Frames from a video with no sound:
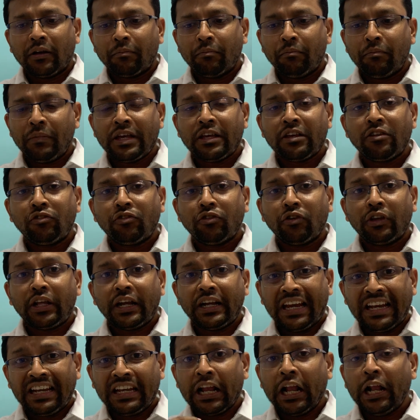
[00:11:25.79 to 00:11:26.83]
making sure that
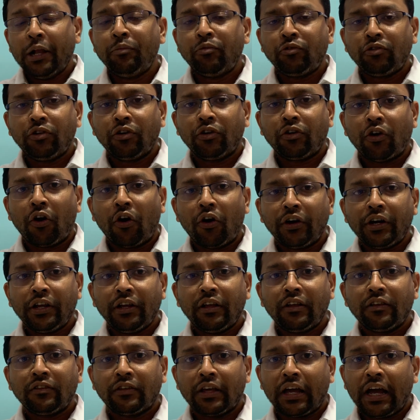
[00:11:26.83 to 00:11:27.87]
it helps your
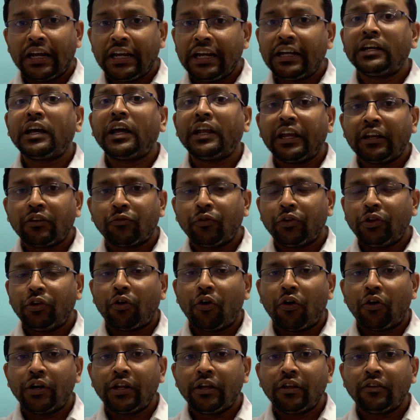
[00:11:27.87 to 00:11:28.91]
audience and it connects with your
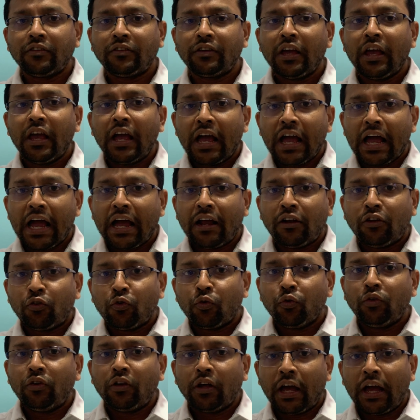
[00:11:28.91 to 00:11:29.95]
audience, and
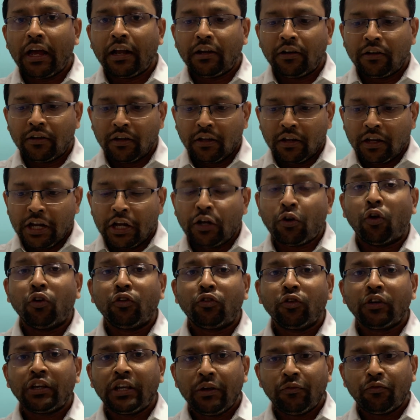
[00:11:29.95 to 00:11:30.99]
it
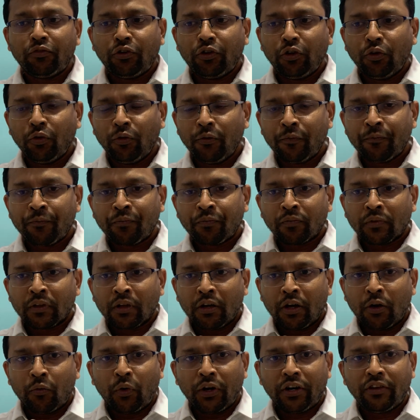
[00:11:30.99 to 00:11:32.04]
also gives you
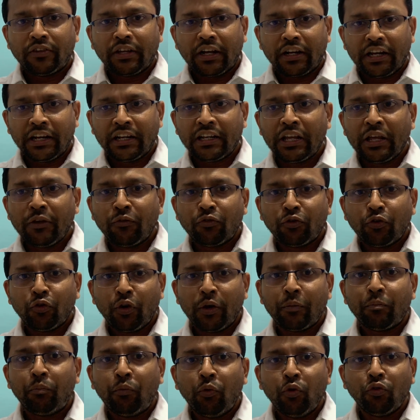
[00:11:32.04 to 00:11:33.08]
it gives you a
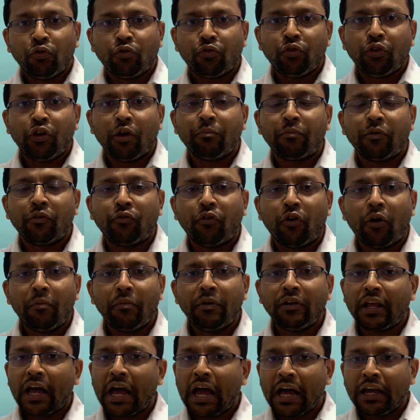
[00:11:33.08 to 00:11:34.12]
boost to your
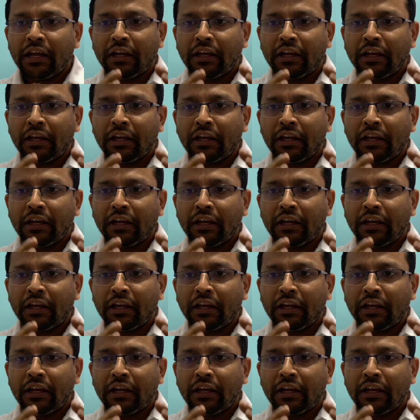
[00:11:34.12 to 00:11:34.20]
performance.